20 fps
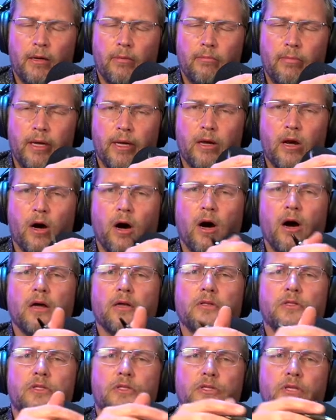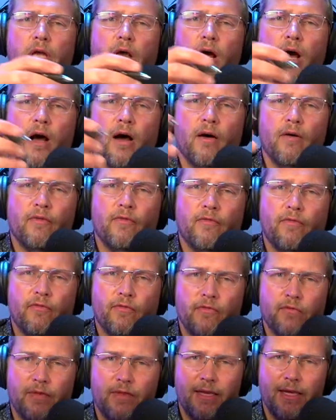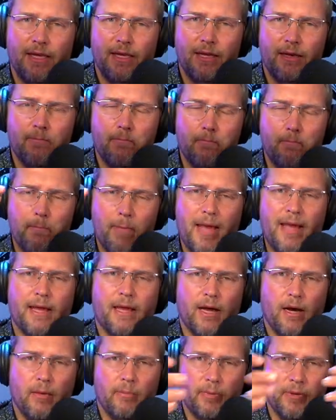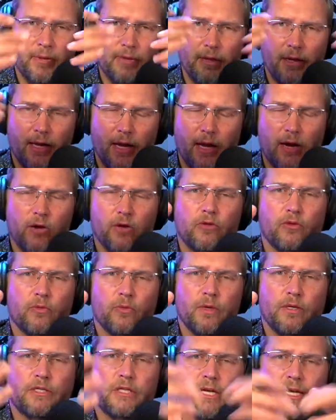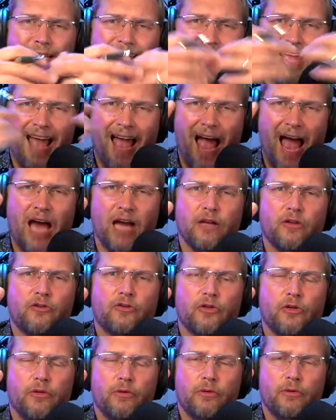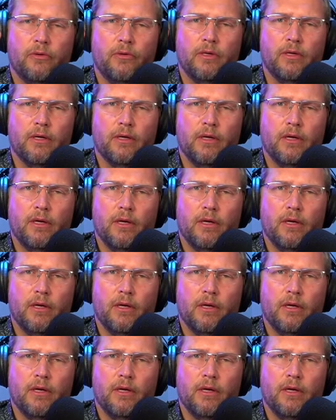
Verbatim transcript: because of the makeup and the characteristic and the attitude